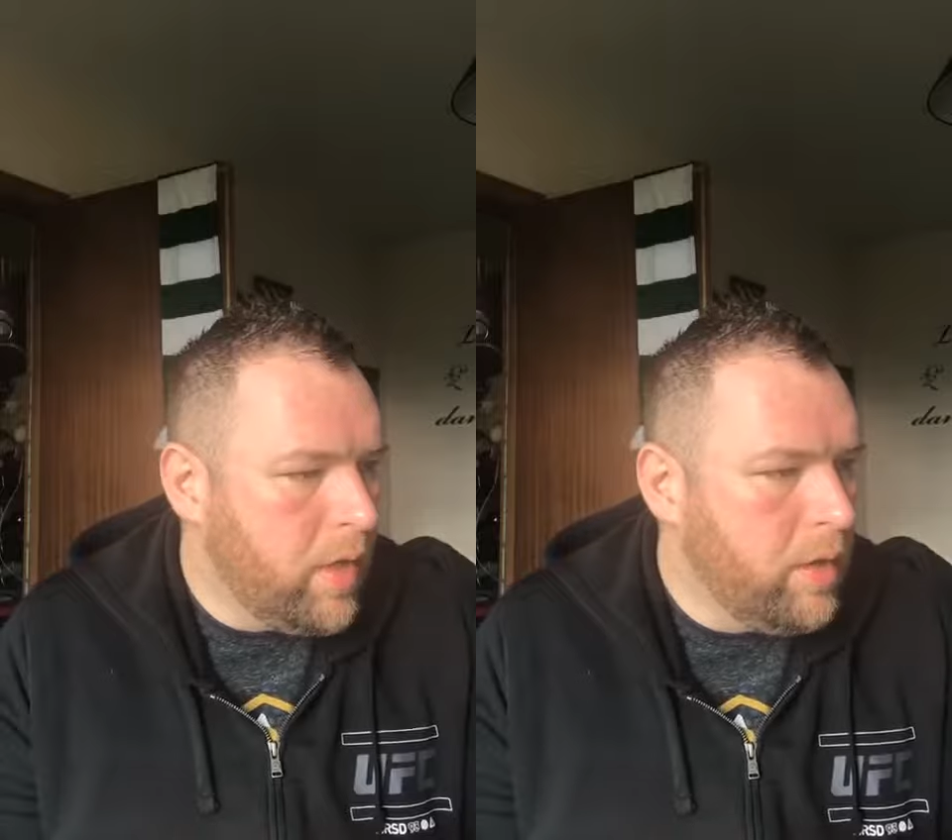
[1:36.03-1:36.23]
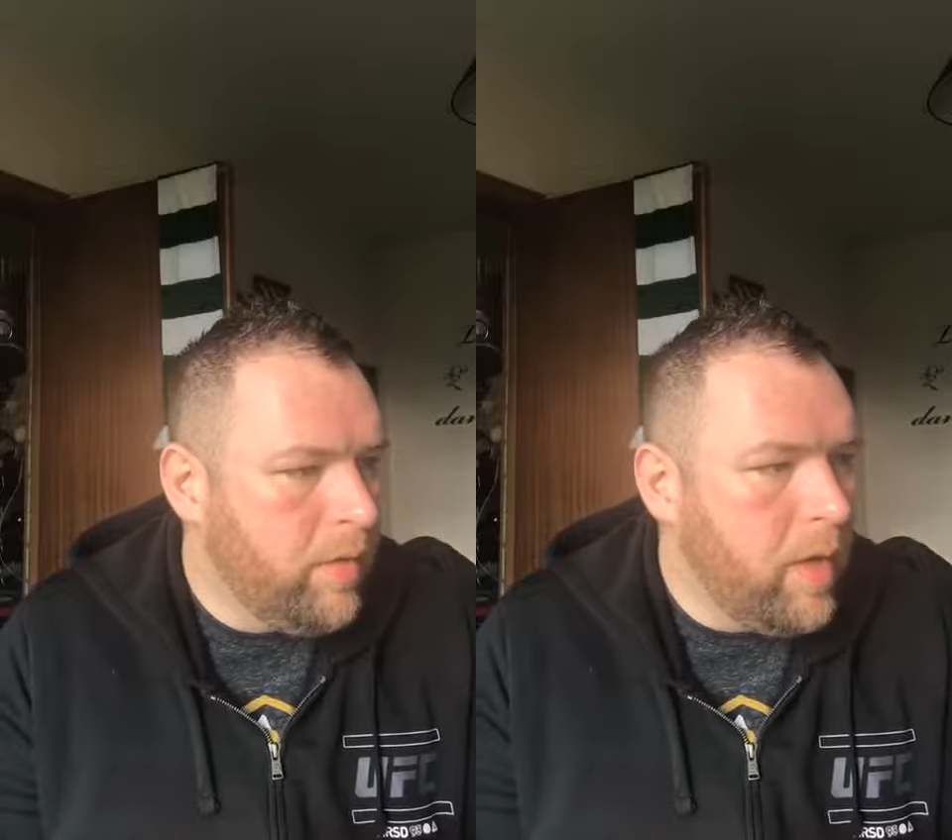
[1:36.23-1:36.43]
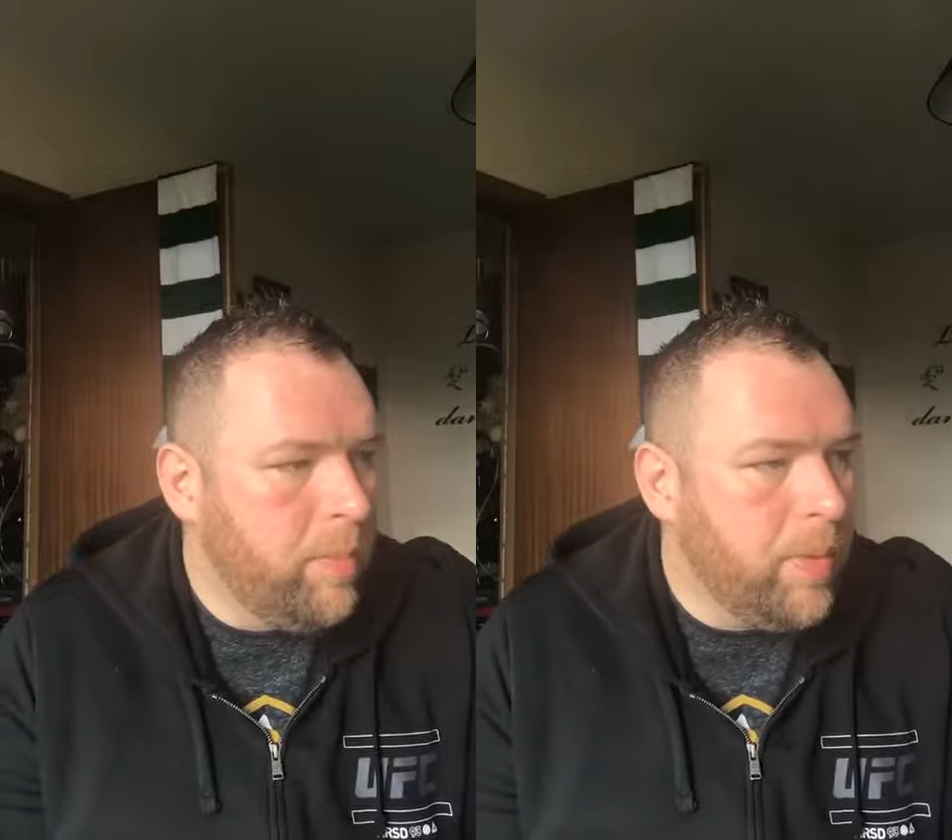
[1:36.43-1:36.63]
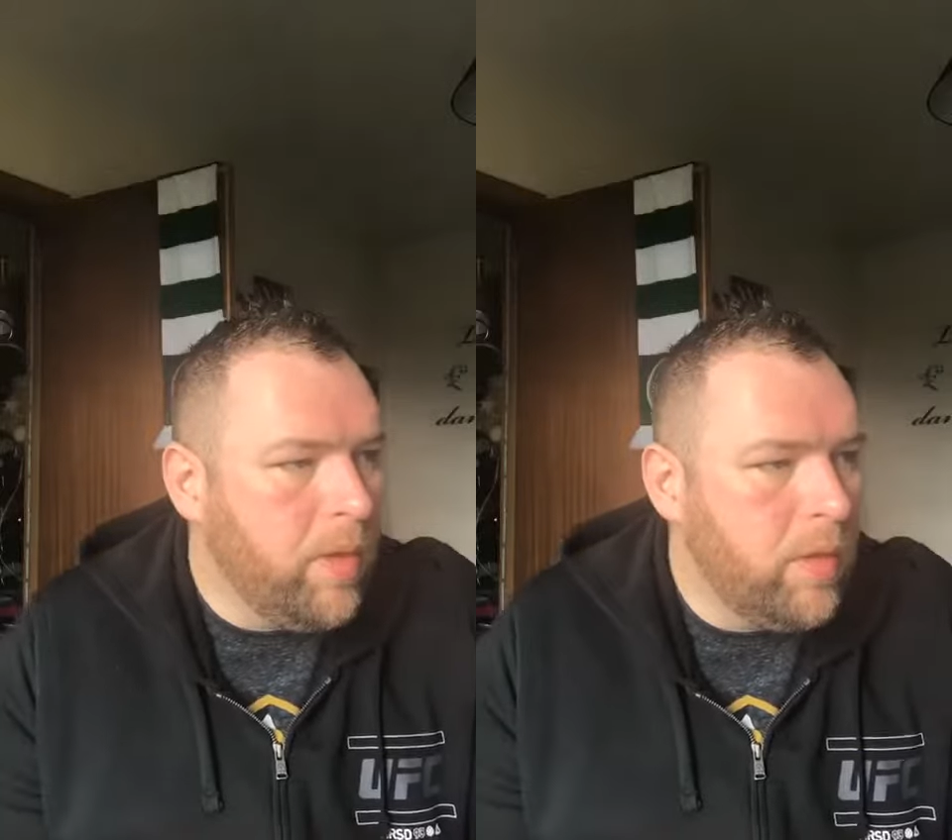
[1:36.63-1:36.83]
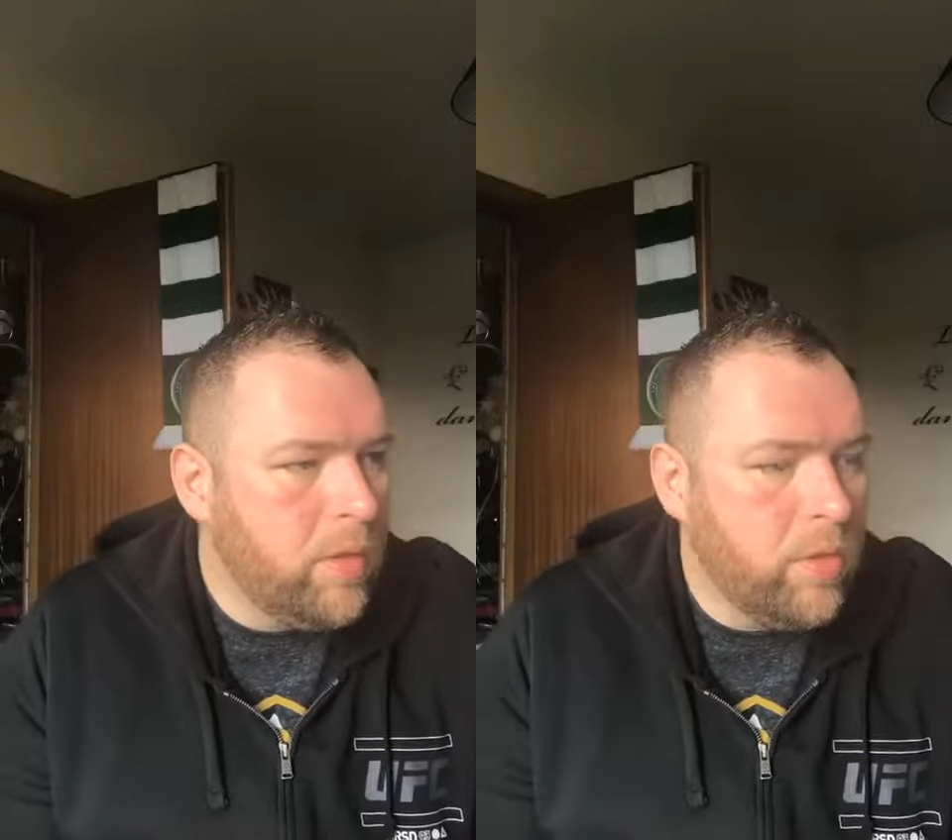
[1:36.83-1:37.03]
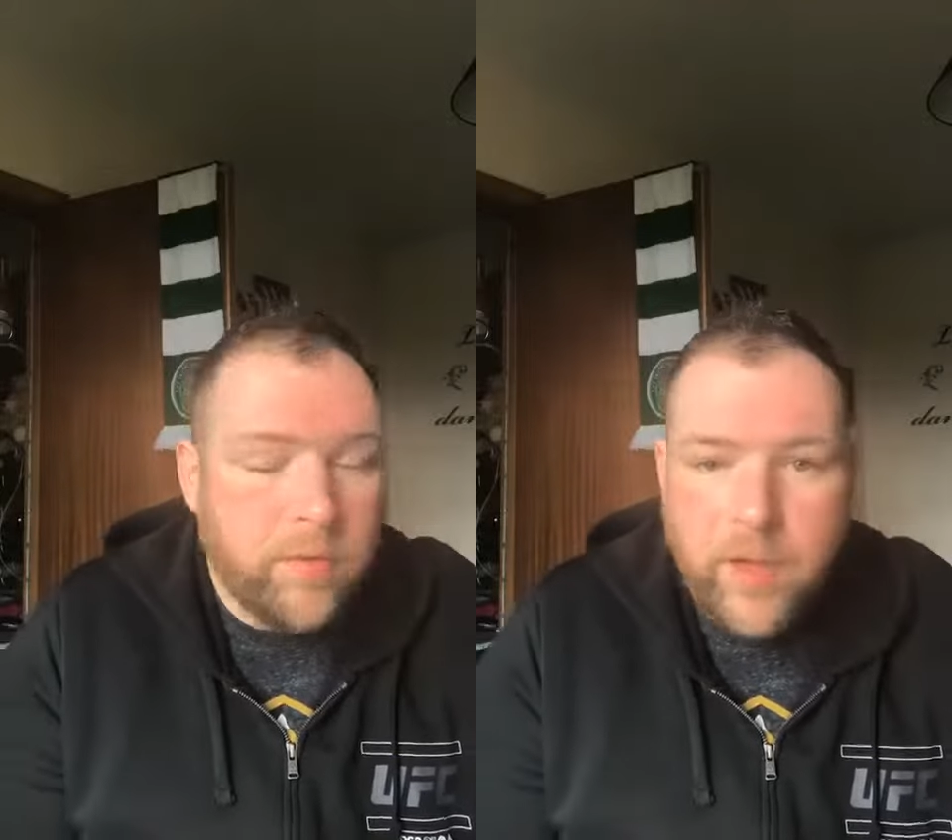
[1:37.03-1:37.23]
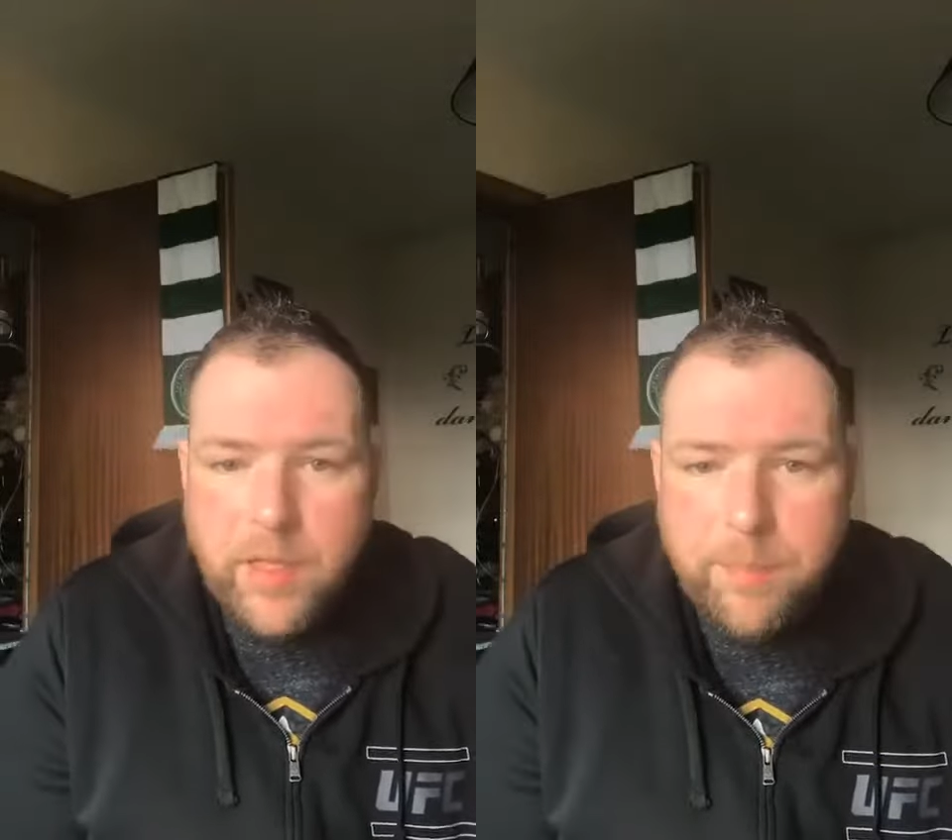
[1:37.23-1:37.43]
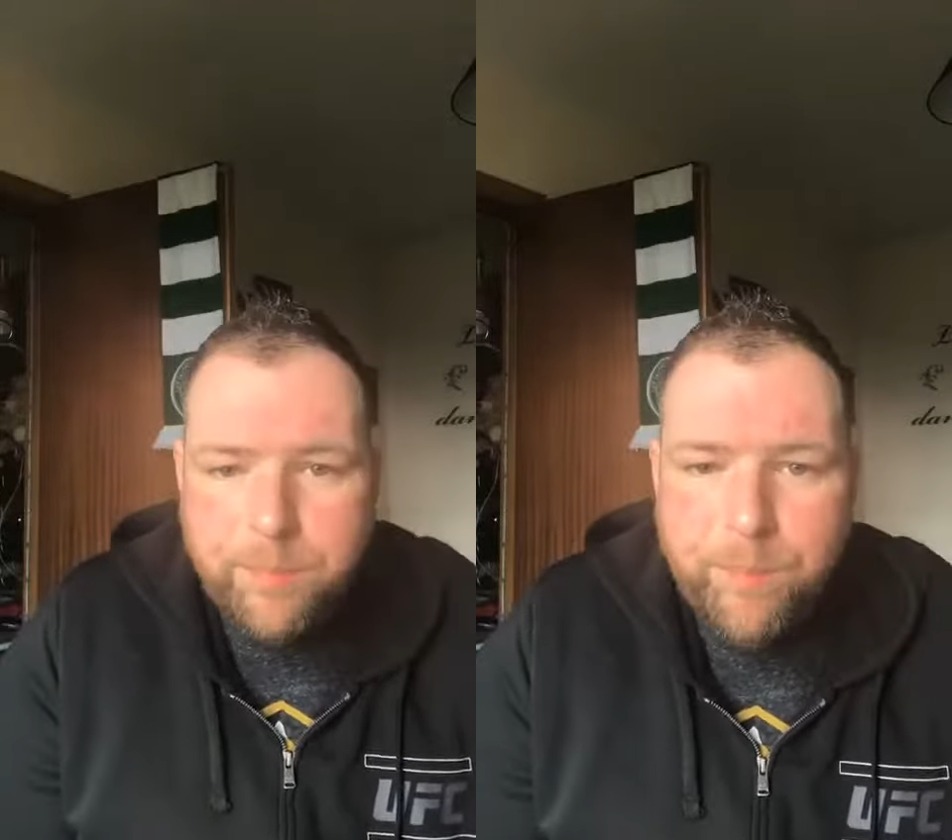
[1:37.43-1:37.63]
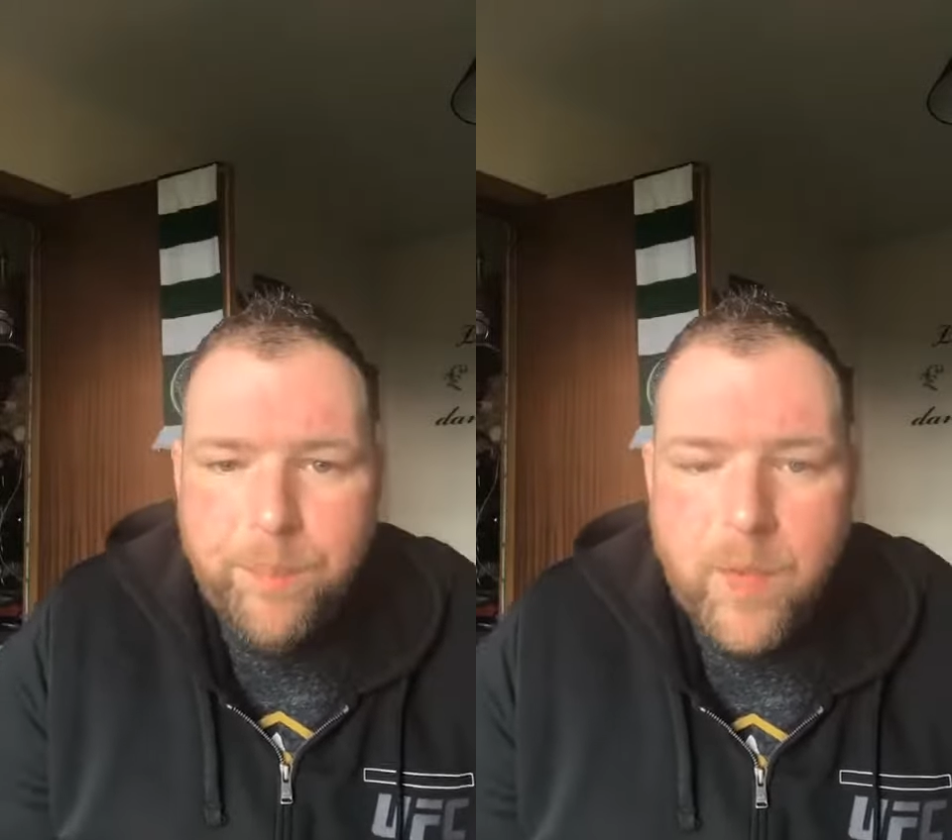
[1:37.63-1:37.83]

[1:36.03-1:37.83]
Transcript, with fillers: King of Vape and you'll find them.